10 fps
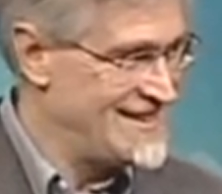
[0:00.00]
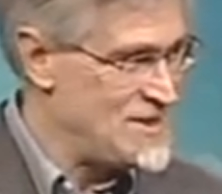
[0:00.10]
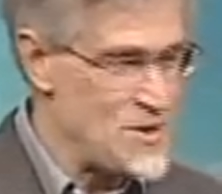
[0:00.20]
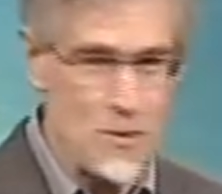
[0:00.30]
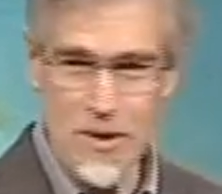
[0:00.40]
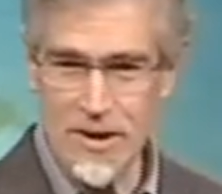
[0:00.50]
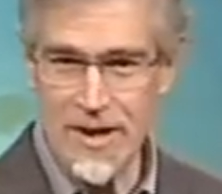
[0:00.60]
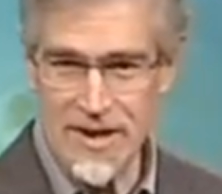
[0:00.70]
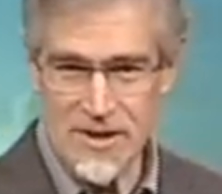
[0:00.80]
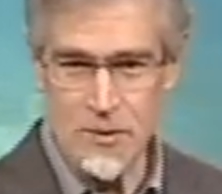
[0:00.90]
you
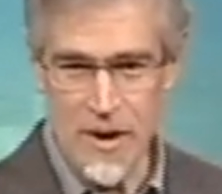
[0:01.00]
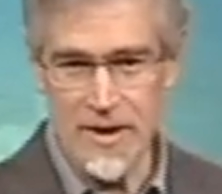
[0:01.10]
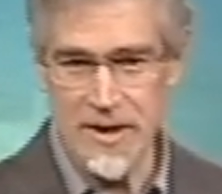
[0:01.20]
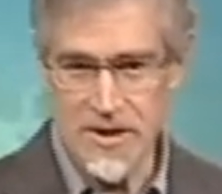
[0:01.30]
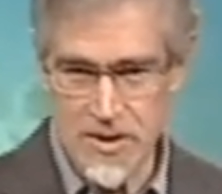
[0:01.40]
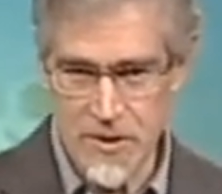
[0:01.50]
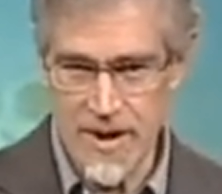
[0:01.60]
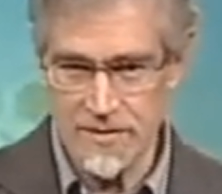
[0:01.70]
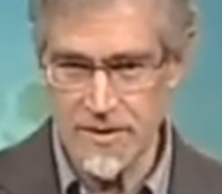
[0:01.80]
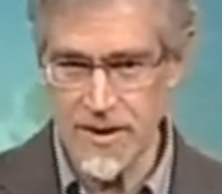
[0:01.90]
realize what you
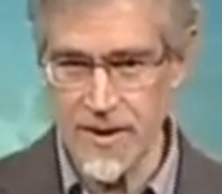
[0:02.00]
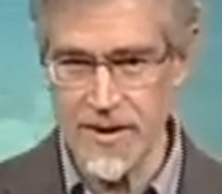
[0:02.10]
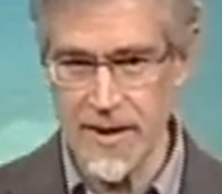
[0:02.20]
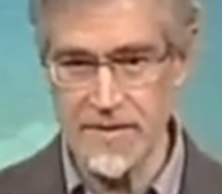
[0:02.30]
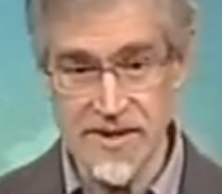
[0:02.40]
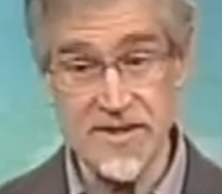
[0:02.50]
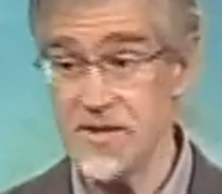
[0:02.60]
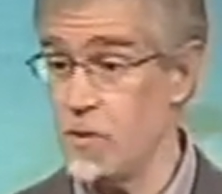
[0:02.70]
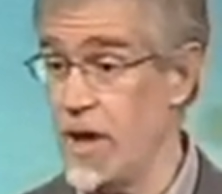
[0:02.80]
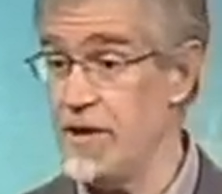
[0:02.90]
have learned. And this
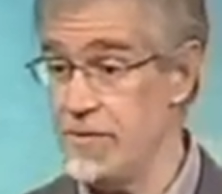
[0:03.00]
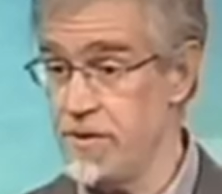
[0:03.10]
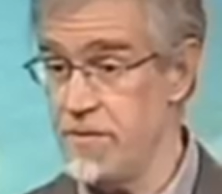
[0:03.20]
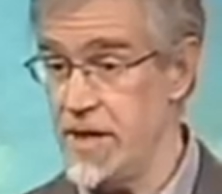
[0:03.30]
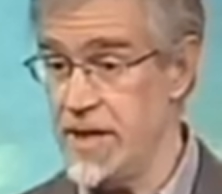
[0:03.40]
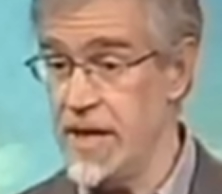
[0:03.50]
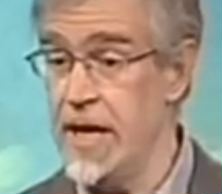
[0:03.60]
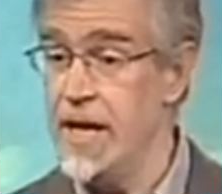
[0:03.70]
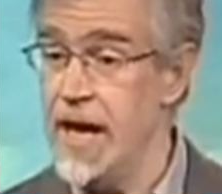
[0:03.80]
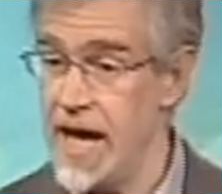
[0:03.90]
is why, for me,
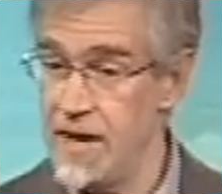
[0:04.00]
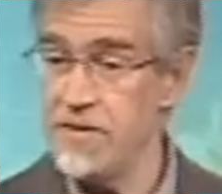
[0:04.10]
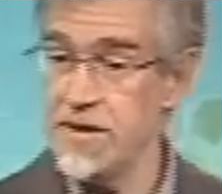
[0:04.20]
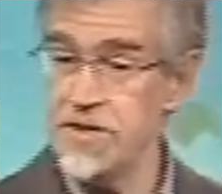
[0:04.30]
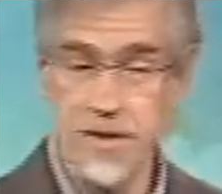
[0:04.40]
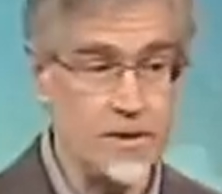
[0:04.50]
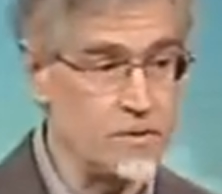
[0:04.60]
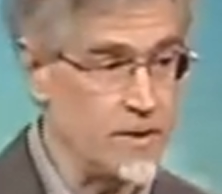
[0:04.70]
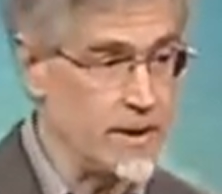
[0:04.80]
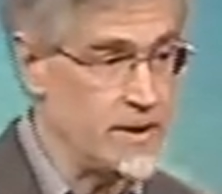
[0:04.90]
having
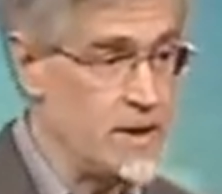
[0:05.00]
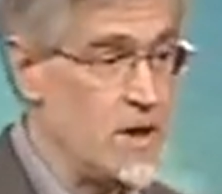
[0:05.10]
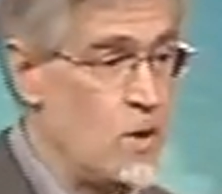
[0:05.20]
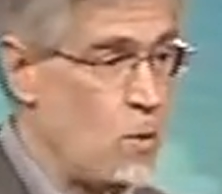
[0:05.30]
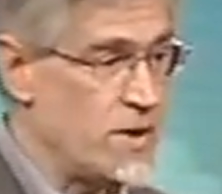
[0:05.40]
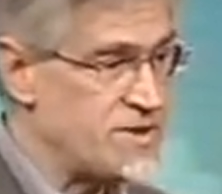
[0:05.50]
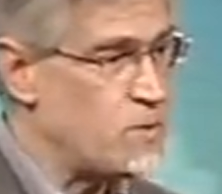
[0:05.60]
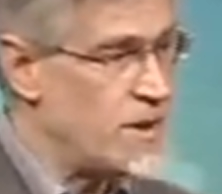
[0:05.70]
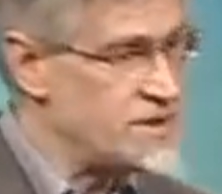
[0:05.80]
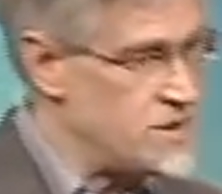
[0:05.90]
children was what